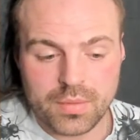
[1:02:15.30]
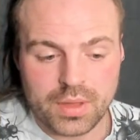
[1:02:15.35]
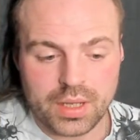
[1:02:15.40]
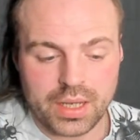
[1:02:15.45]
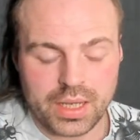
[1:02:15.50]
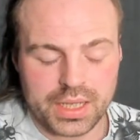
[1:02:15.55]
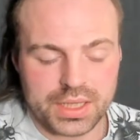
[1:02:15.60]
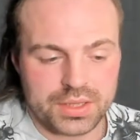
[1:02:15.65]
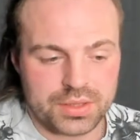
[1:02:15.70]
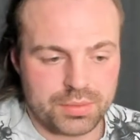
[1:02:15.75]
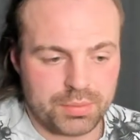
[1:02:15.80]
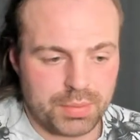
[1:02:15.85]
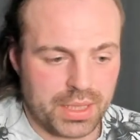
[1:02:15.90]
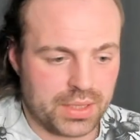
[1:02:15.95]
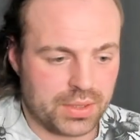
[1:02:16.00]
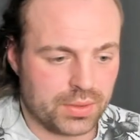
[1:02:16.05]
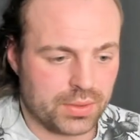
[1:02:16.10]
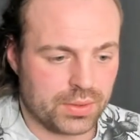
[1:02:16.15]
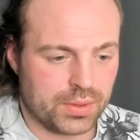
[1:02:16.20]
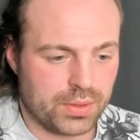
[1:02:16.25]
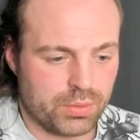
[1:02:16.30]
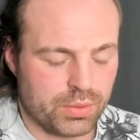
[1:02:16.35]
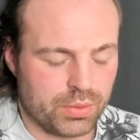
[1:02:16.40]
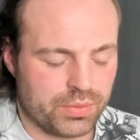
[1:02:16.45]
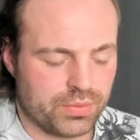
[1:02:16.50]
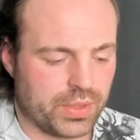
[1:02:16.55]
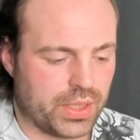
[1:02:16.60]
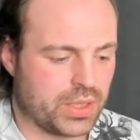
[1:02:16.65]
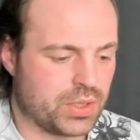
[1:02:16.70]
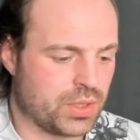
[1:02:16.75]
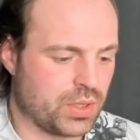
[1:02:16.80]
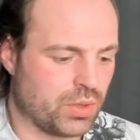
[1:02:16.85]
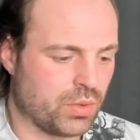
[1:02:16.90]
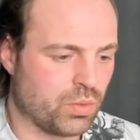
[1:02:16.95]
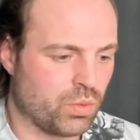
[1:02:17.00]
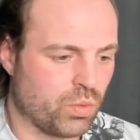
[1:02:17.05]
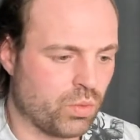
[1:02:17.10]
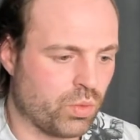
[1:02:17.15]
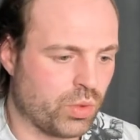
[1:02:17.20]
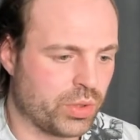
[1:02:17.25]
a specular reflection
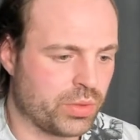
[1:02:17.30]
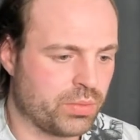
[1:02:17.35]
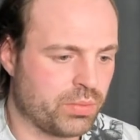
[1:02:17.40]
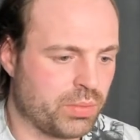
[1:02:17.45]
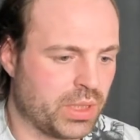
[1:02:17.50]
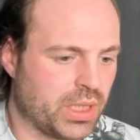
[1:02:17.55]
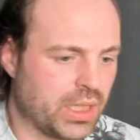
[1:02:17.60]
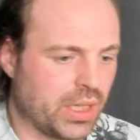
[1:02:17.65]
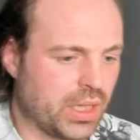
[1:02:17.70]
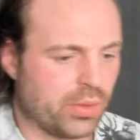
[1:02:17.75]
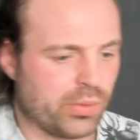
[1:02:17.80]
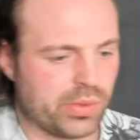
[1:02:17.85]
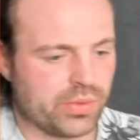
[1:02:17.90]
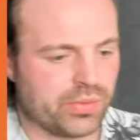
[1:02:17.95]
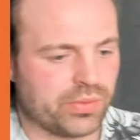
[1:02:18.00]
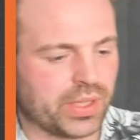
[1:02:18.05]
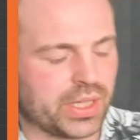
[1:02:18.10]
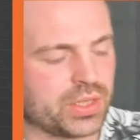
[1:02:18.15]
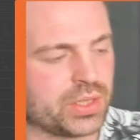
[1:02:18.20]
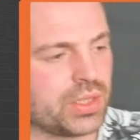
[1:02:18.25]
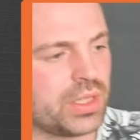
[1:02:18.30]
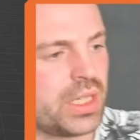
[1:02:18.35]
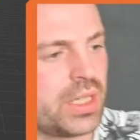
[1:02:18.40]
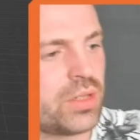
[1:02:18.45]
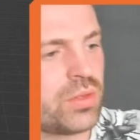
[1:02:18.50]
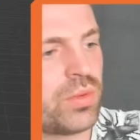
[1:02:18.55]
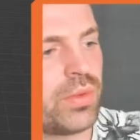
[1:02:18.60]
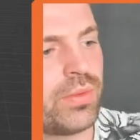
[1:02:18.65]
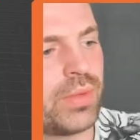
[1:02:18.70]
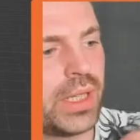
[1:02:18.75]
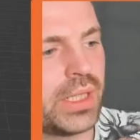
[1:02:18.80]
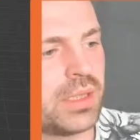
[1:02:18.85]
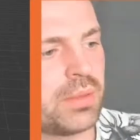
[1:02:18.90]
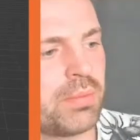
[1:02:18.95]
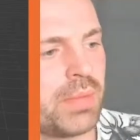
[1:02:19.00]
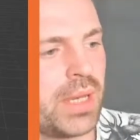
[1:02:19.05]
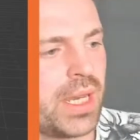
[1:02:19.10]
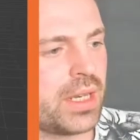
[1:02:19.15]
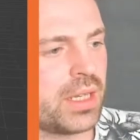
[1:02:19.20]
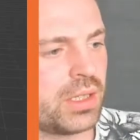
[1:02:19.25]
would be a reflection that is reflected
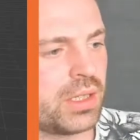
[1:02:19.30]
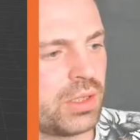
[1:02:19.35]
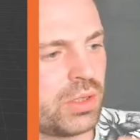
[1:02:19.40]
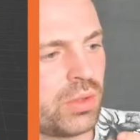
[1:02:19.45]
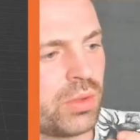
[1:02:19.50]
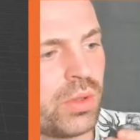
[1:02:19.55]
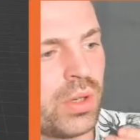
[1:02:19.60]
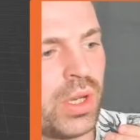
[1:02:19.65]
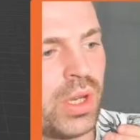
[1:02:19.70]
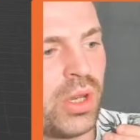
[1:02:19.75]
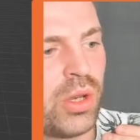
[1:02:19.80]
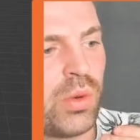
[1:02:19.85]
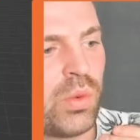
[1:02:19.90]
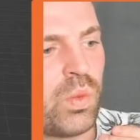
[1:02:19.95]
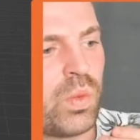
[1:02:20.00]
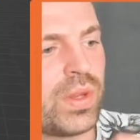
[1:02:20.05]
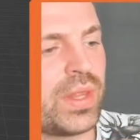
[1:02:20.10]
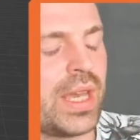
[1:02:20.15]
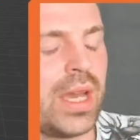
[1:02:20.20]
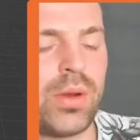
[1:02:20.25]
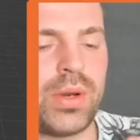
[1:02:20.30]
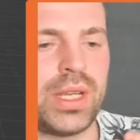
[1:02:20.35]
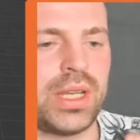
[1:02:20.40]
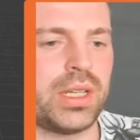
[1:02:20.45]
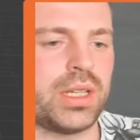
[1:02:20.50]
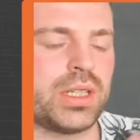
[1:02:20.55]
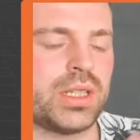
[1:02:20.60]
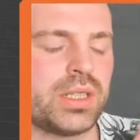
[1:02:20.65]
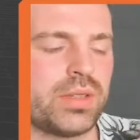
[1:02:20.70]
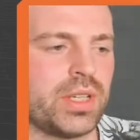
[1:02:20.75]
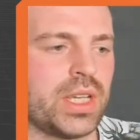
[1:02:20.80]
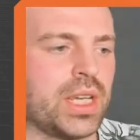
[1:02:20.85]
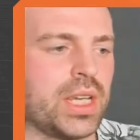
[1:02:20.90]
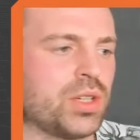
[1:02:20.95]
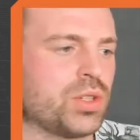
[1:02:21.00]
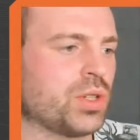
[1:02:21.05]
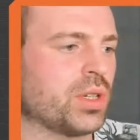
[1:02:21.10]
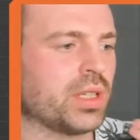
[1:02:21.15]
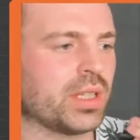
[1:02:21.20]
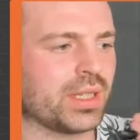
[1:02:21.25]
back at you without any
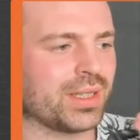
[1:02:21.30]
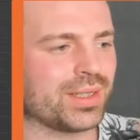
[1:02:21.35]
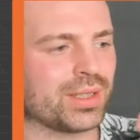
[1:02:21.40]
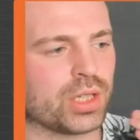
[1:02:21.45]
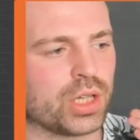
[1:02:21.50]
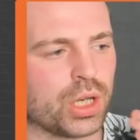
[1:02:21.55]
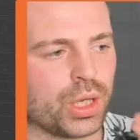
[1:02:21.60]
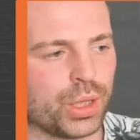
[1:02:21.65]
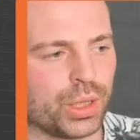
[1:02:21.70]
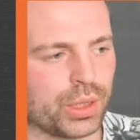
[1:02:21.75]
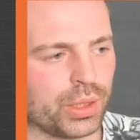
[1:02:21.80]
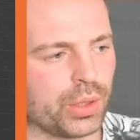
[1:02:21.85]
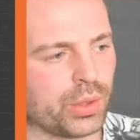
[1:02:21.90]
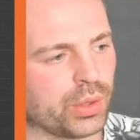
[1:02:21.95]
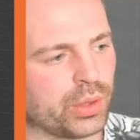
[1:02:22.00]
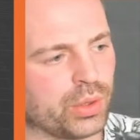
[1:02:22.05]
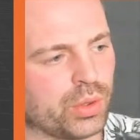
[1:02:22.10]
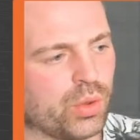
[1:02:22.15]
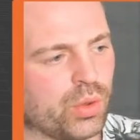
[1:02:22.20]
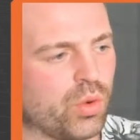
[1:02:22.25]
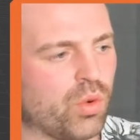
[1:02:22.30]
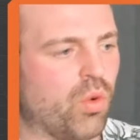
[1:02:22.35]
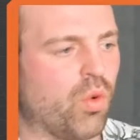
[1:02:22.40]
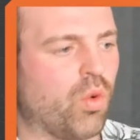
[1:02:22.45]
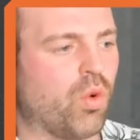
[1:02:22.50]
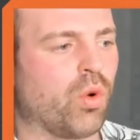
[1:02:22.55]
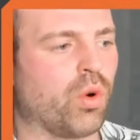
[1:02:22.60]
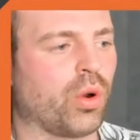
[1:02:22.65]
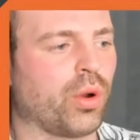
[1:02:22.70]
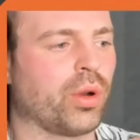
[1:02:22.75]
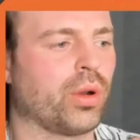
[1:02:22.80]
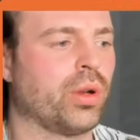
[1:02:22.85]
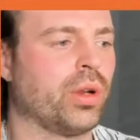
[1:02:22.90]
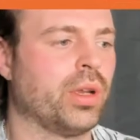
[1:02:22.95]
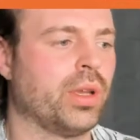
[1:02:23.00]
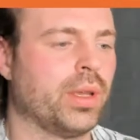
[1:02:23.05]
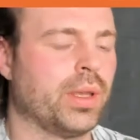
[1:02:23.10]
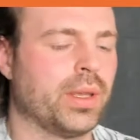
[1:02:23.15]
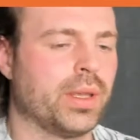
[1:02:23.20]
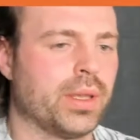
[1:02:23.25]
deviation in color, or,
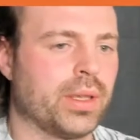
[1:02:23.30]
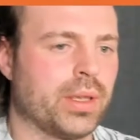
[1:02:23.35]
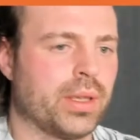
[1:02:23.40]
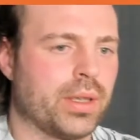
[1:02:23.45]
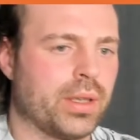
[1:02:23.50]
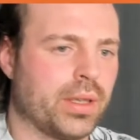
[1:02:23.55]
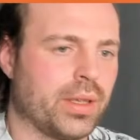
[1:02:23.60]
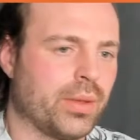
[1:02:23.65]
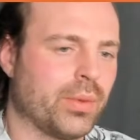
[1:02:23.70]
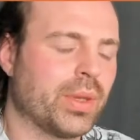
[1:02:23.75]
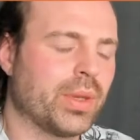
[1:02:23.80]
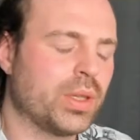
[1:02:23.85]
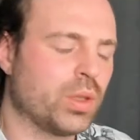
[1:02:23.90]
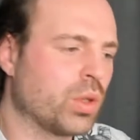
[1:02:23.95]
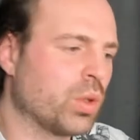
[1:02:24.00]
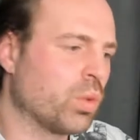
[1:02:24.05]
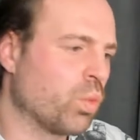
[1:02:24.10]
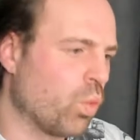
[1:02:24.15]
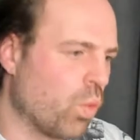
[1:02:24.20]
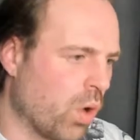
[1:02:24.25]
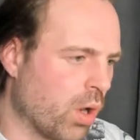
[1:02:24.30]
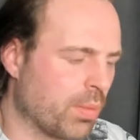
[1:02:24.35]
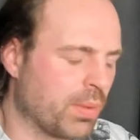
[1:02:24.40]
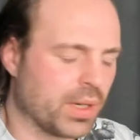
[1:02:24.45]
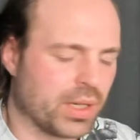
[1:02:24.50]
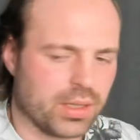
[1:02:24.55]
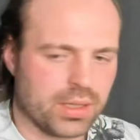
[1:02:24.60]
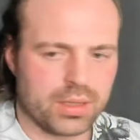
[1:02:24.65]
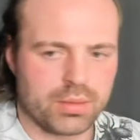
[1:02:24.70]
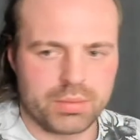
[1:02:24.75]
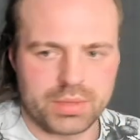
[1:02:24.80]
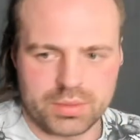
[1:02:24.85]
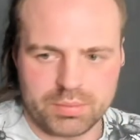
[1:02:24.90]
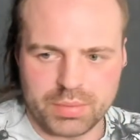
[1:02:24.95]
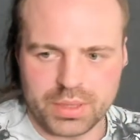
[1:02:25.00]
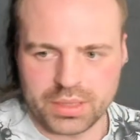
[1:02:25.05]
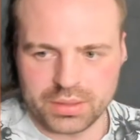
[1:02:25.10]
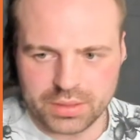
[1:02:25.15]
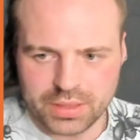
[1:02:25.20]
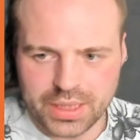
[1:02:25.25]
well, you can warp it a little bit,
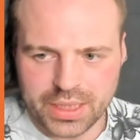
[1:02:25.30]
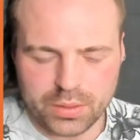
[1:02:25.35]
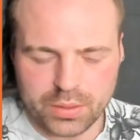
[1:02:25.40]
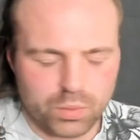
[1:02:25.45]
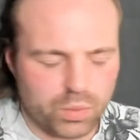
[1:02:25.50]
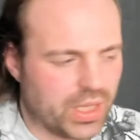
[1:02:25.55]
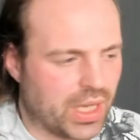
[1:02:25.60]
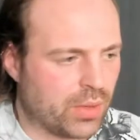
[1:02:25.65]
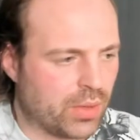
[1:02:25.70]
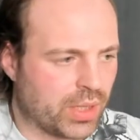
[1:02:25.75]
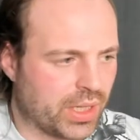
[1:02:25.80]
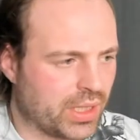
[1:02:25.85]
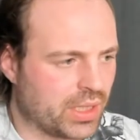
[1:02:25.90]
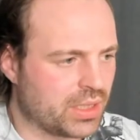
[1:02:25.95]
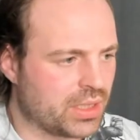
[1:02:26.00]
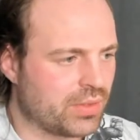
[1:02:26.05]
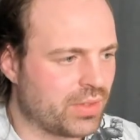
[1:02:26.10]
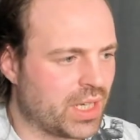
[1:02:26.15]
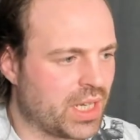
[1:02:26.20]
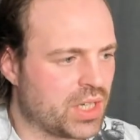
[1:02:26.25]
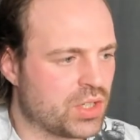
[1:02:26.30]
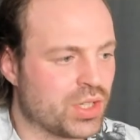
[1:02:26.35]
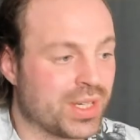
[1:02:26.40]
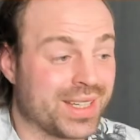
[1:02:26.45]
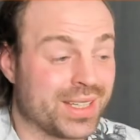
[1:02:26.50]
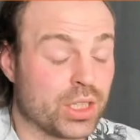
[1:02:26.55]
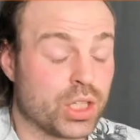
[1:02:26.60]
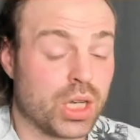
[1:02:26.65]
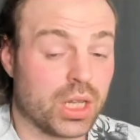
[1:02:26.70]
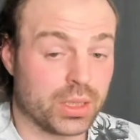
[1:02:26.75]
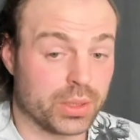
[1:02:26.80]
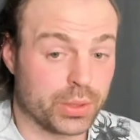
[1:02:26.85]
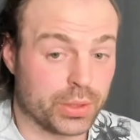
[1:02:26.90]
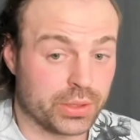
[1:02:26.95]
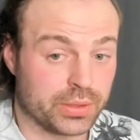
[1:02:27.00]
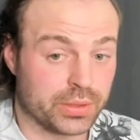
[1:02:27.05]
but like without any deviation in color.